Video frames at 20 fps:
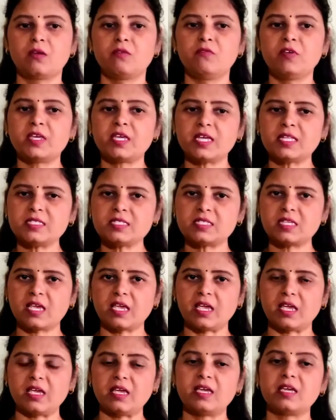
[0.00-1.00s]
We can
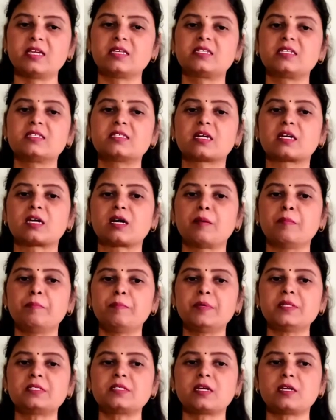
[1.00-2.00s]
say it is a
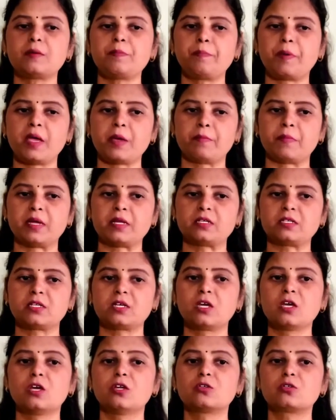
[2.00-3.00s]
compulsory payment
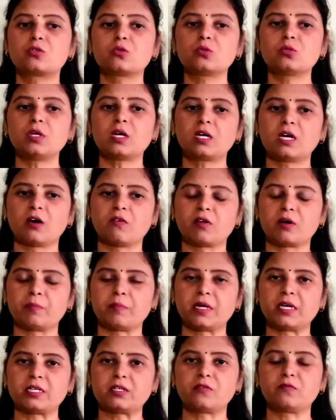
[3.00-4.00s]
to the
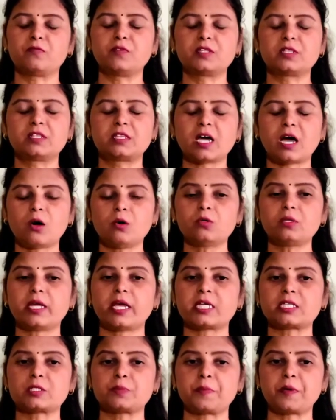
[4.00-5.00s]
government without
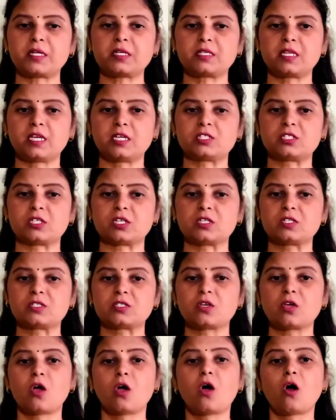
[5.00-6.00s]

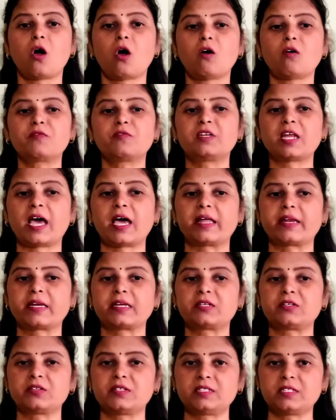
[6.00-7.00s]
expectations of
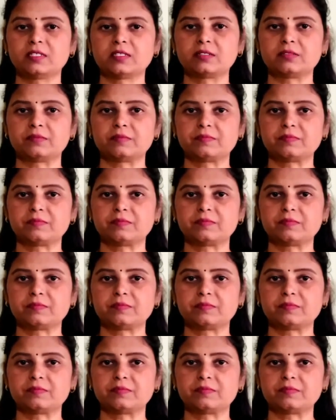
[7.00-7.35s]
direct return.